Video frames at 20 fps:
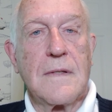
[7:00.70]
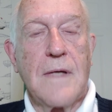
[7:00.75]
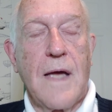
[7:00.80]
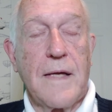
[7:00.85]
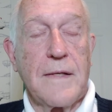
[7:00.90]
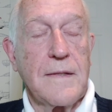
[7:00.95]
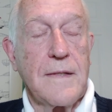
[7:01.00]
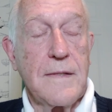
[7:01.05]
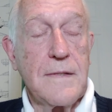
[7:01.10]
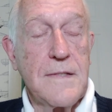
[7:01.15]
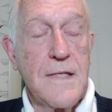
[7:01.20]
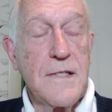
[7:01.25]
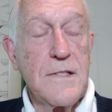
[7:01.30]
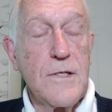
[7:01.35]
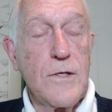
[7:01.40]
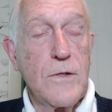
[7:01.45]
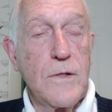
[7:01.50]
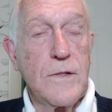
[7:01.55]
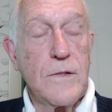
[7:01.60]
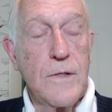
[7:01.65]
and
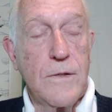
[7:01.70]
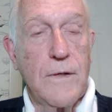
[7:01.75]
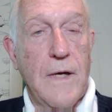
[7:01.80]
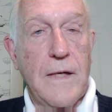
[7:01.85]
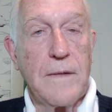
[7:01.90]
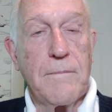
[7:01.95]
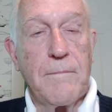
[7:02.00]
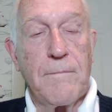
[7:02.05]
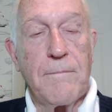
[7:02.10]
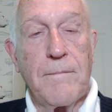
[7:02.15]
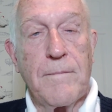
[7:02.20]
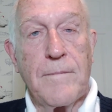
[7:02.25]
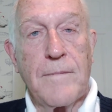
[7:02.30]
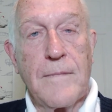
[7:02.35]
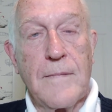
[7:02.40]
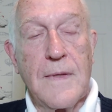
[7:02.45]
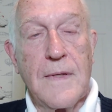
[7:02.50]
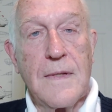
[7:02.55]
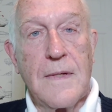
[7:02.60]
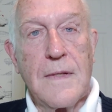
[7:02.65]
continue to do it.
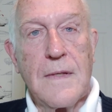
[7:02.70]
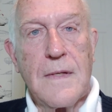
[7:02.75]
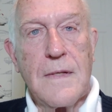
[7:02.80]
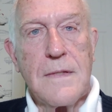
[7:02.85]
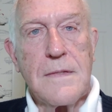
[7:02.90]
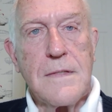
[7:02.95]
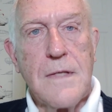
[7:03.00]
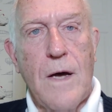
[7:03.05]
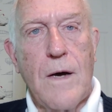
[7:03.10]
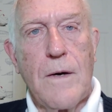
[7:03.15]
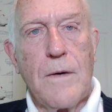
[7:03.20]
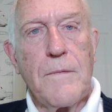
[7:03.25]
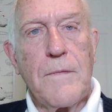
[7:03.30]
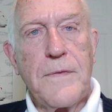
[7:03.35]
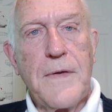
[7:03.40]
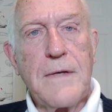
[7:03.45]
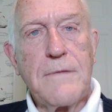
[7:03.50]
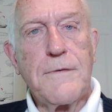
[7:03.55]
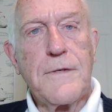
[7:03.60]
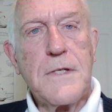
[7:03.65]
So
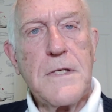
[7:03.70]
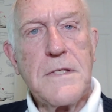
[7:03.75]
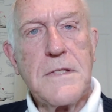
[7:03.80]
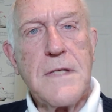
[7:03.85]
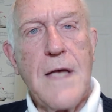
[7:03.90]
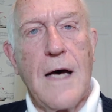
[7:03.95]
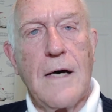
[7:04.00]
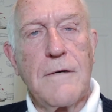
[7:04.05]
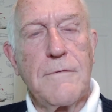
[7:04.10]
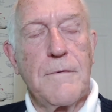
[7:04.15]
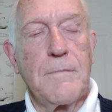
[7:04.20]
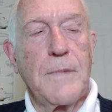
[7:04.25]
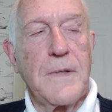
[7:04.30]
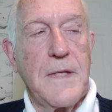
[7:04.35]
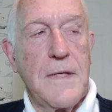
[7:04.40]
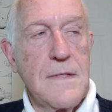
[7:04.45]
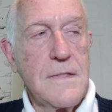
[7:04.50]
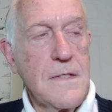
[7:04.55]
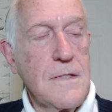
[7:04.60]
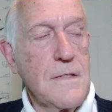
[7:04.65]
think for yourself, but
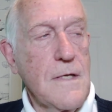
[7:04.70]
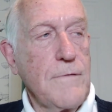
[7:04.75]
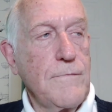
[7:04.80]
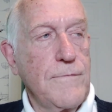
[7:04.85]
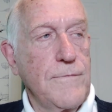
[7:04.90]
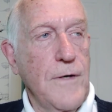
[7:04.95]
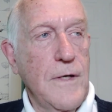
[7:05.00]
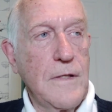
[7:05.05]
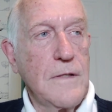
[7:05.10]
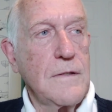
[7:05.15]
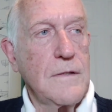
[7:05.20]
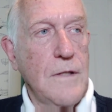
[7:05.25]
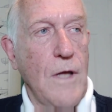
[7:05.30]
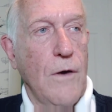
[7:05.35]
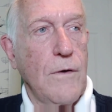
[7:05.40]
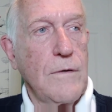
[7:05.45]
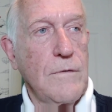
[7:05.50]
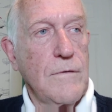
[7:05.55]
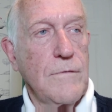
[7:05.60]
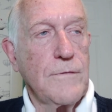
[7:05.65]
this is a
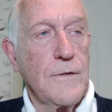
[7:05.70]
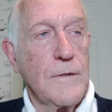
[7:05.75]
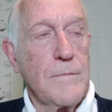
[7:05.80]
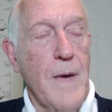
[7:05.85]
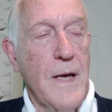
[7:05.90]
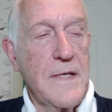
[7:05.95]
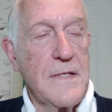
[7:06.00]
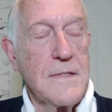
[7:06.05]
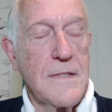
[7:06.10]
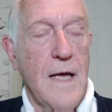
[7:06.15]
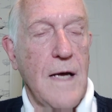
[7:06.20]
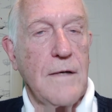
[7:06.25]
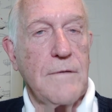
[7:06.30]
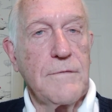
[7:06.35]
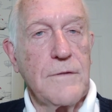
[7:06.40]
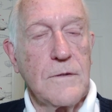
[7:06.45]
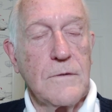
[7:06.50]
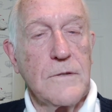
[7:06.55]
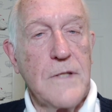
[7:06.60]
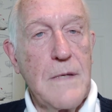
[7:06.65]
footnote for
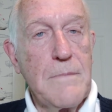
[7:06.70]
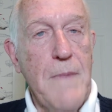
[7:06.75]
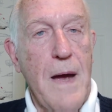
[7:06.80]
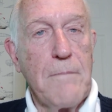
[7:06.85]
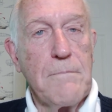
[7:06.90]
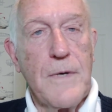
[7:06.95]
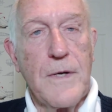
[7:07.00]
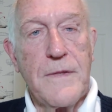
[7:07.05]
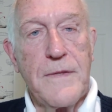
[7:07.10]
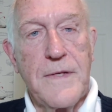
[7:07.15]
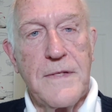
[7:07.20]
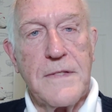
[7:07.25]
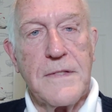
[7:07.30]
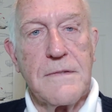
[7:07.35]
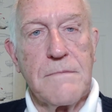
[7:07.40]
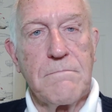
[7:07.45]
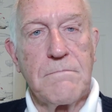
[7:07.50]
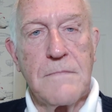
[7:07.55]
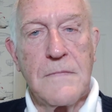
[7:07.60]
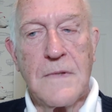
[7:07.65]
myself to remember
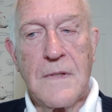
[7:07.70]
this